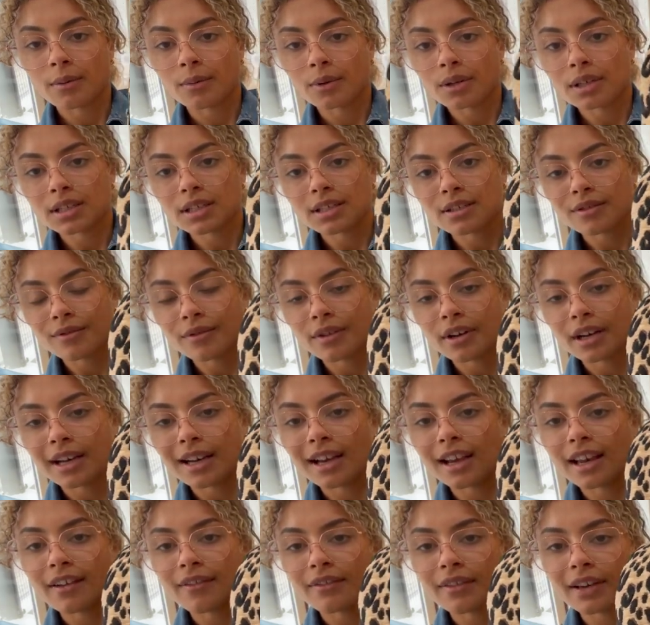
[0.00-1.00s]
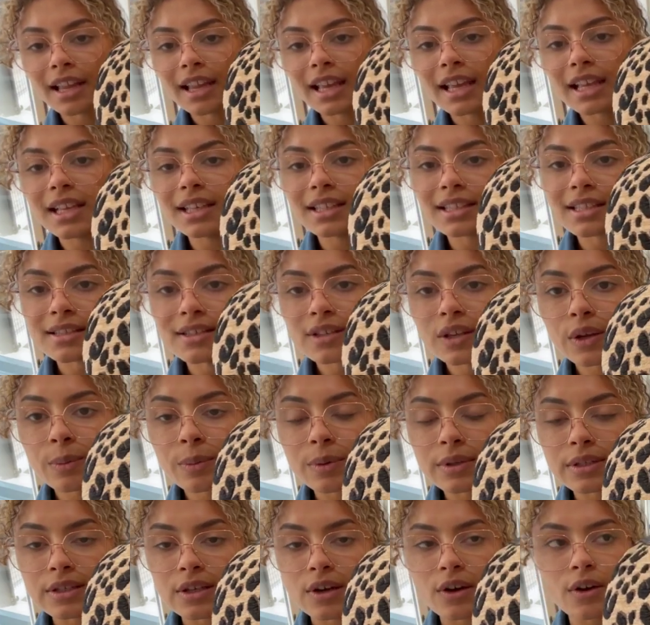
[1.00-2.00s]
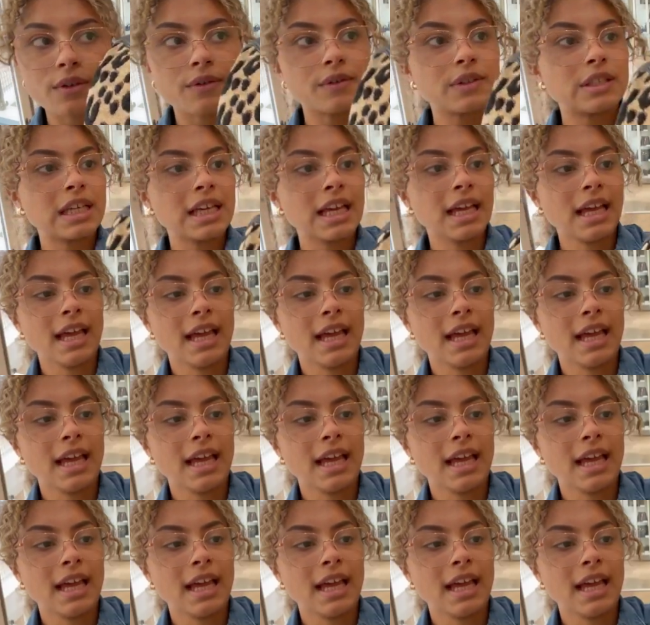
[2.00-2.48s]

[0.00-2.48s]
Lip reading: which is really lovely. It is super soft.